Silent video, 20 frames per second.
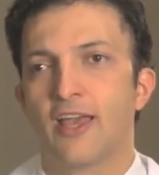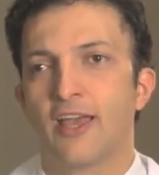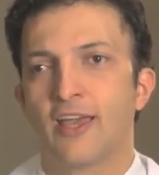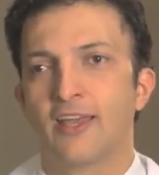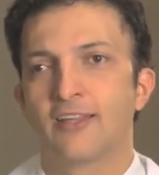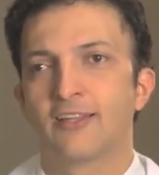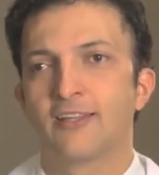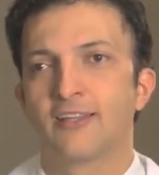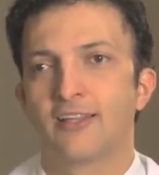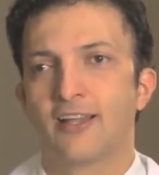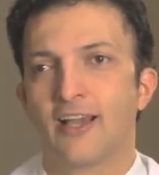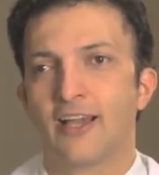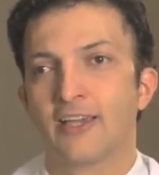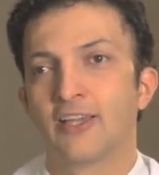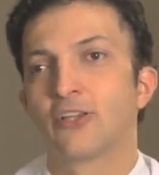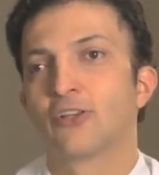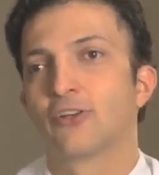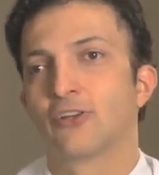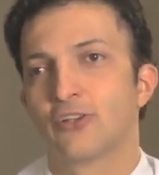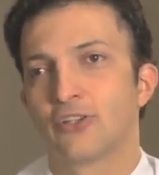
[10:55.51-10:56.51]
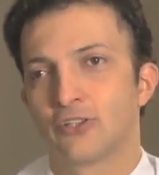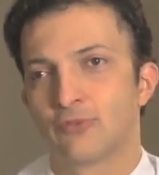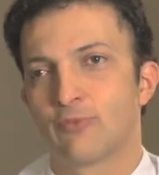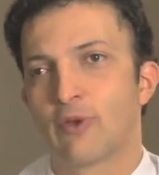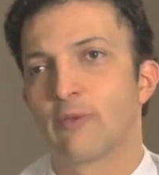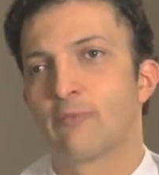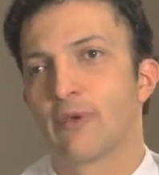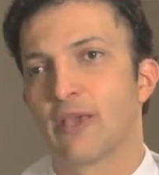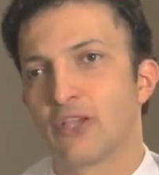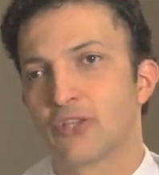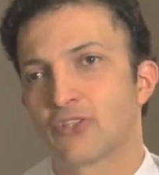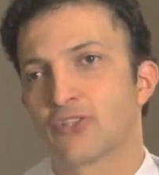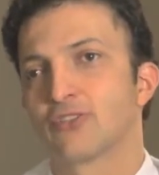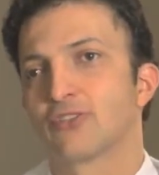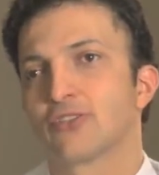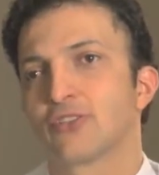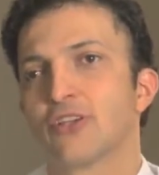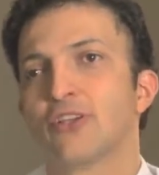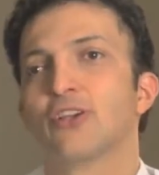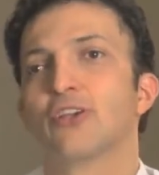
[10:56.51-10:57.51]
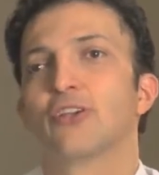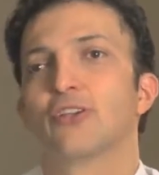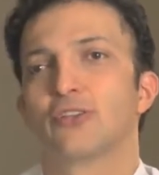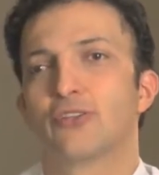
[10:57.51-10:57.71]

And I encourage my patients